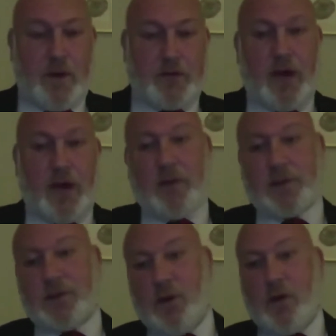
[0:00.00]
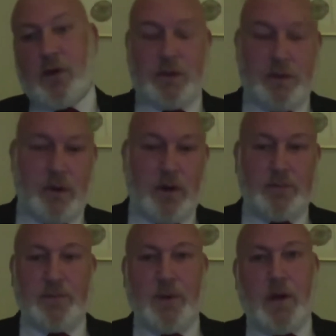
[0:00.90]
driver's not locked the door,
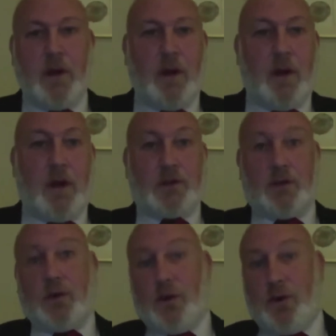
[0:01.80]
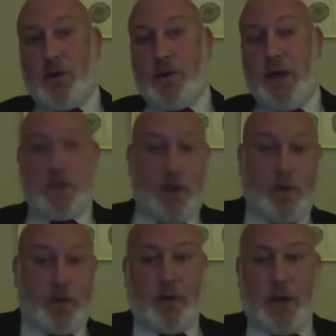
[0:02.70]
so he's out the
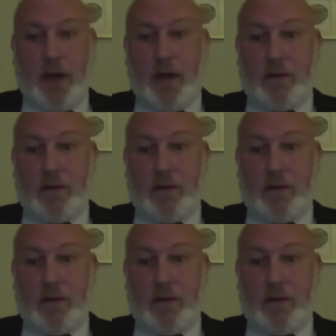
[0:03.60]
door again.